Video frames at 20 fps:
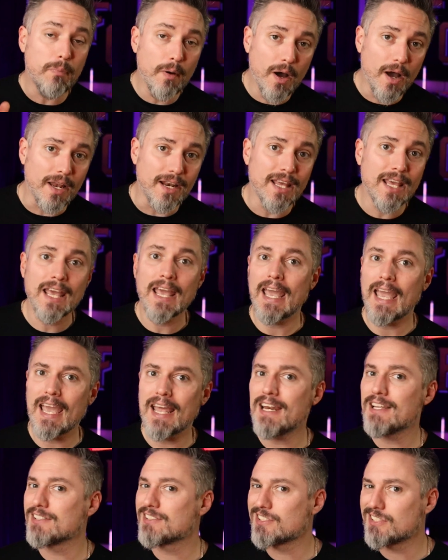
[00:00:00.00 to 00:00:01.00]
but
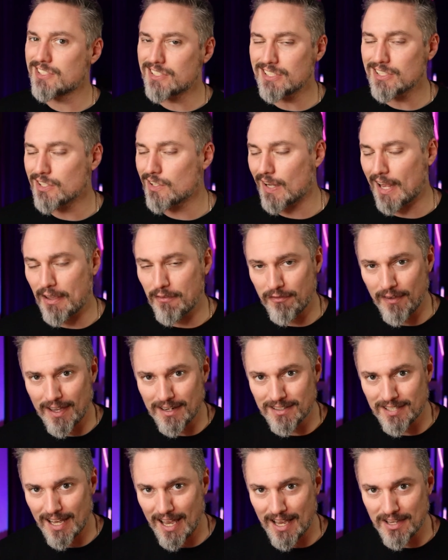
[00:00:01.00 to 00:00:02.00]
it is still a
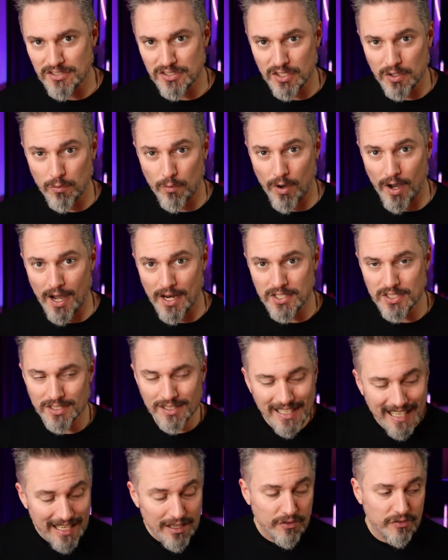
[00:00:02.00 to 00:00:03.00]
fantastic
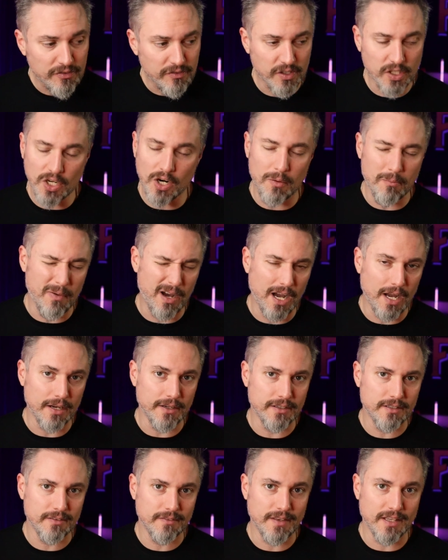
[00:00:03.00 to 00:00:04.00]
watch if you don't
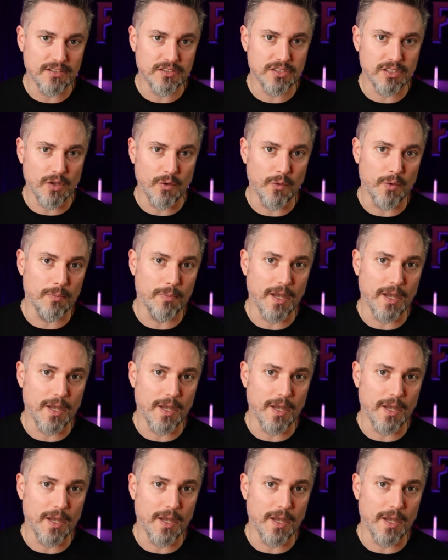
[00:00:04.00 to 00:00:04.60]
mind that slower